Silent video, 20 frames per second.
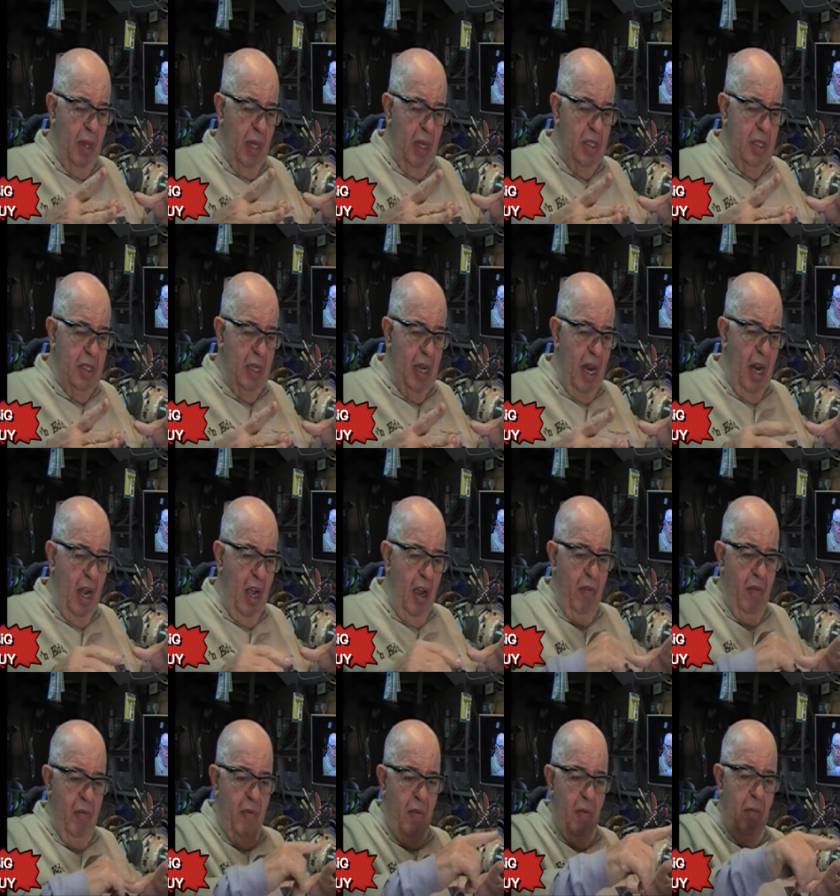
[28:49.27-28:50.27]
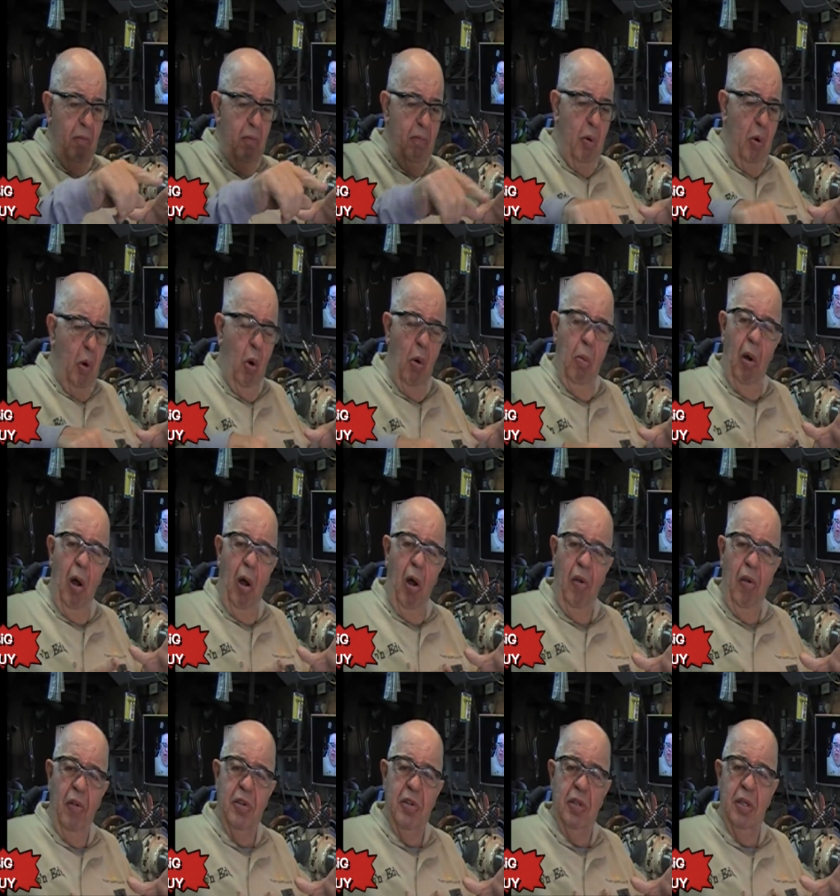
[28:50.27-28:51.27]
set of pool
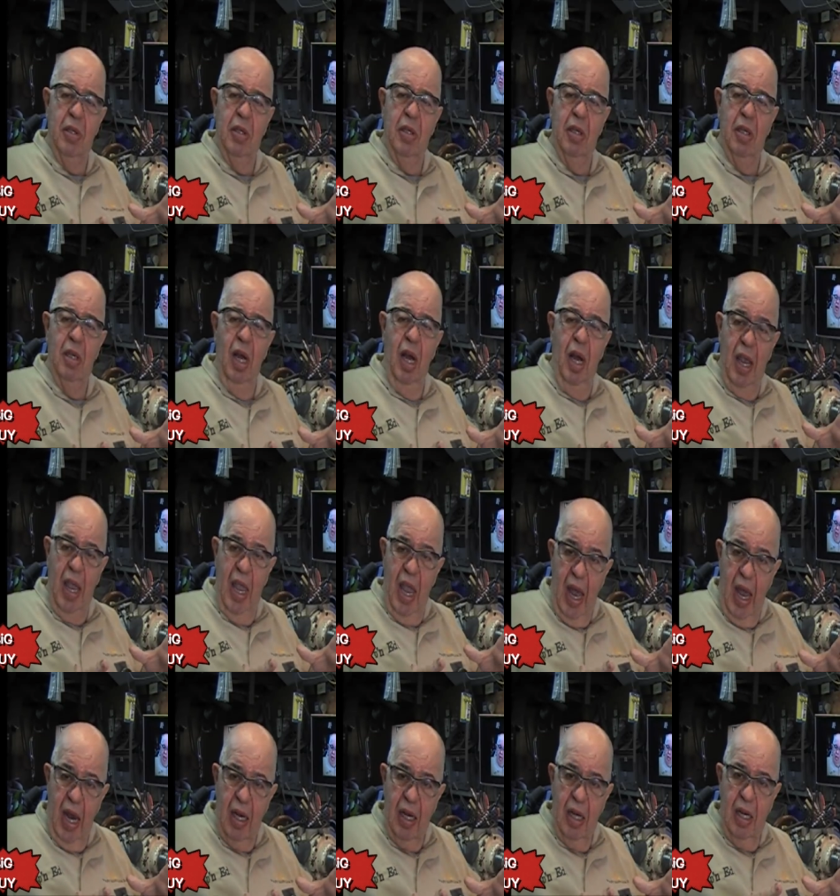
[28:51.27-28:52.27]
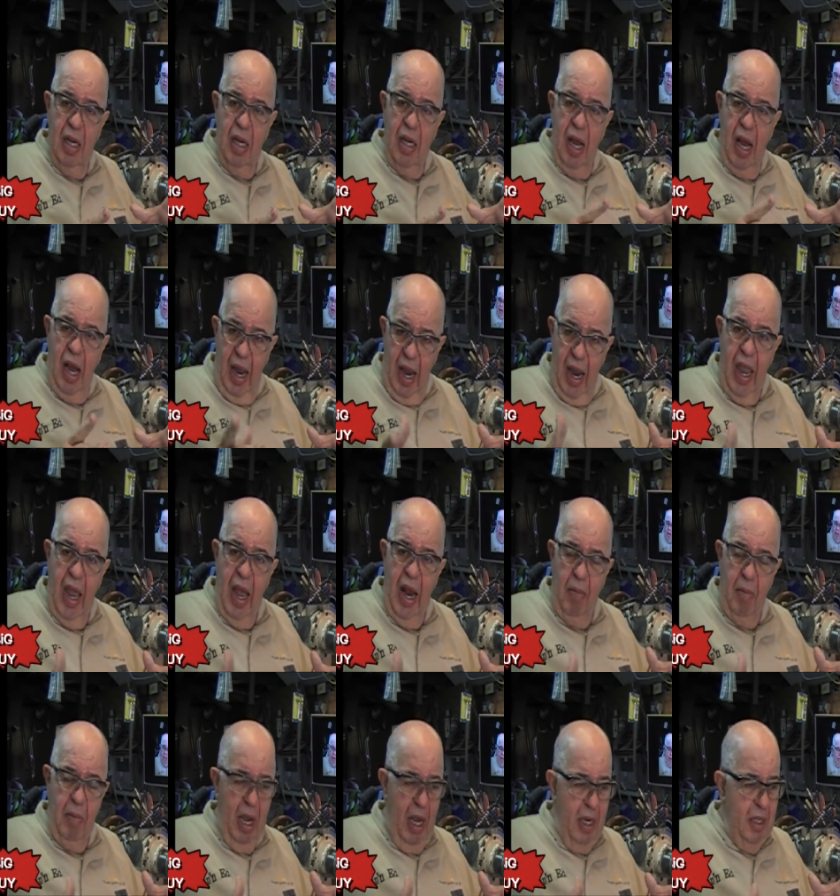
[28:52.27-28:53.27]
balls again. I had
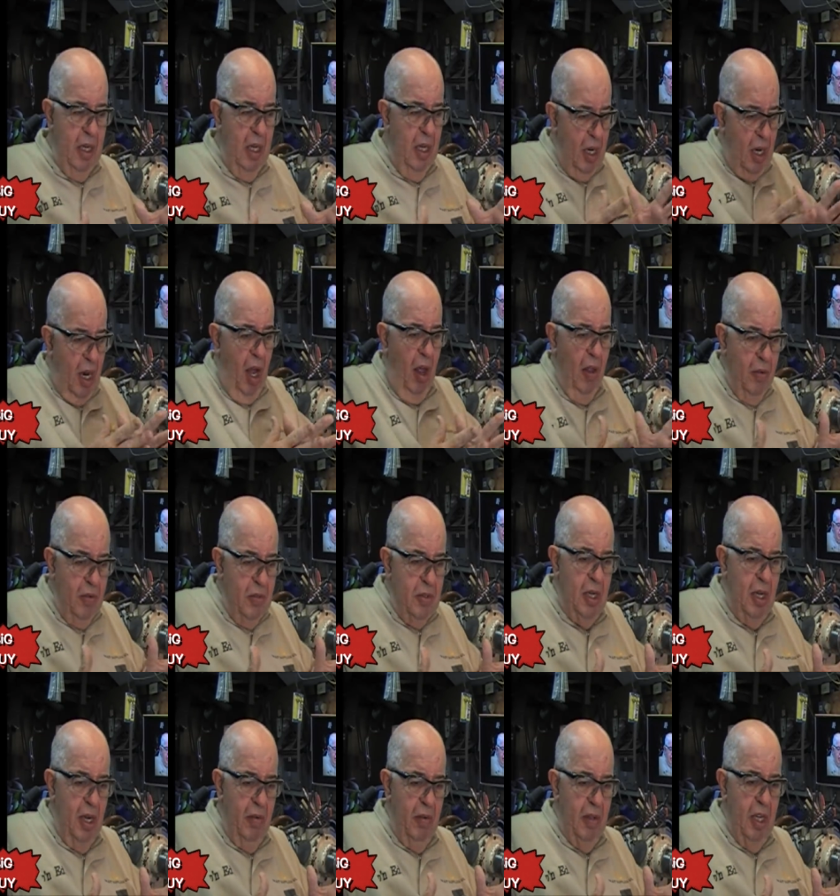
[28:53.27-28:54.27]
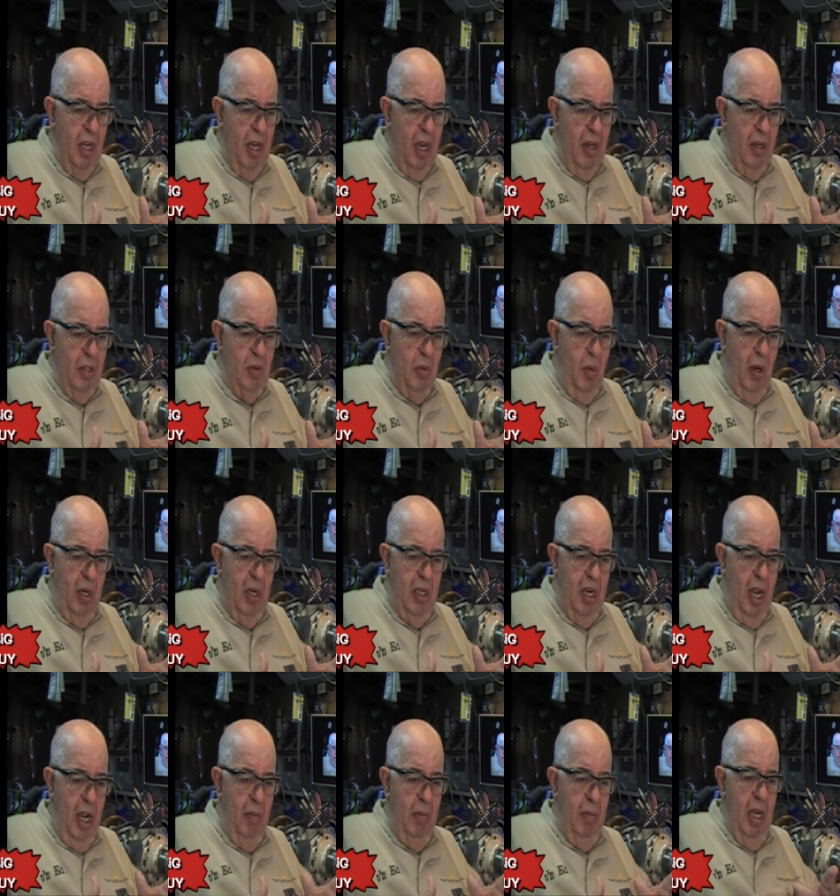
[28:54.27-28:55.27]
them. I did the colors and everything else at one
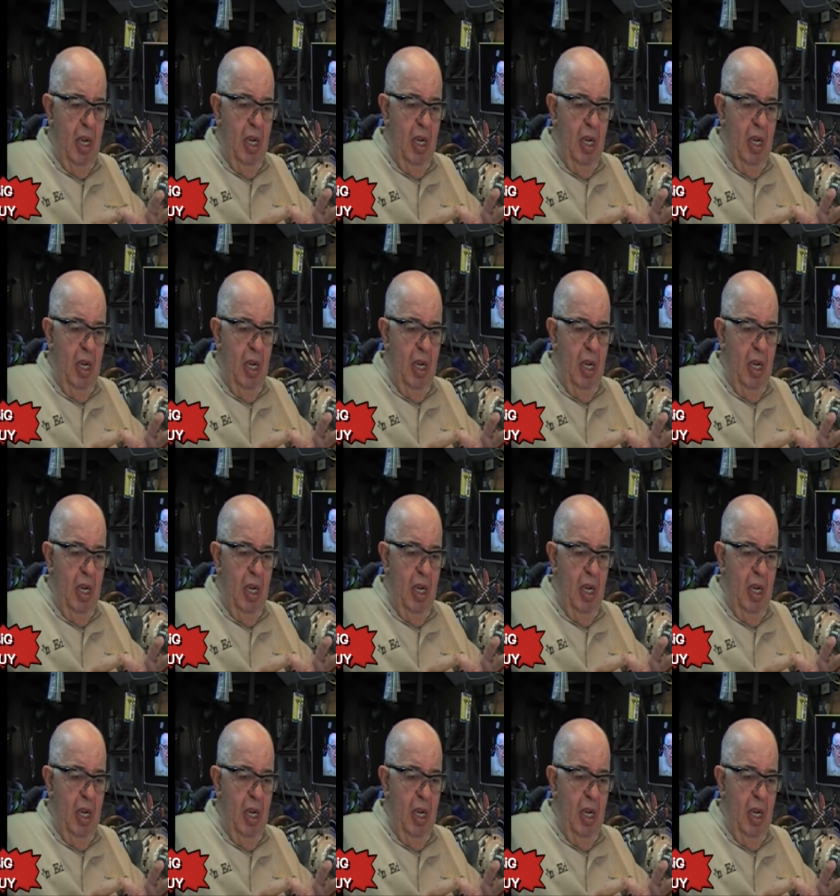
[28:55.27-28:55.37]
time.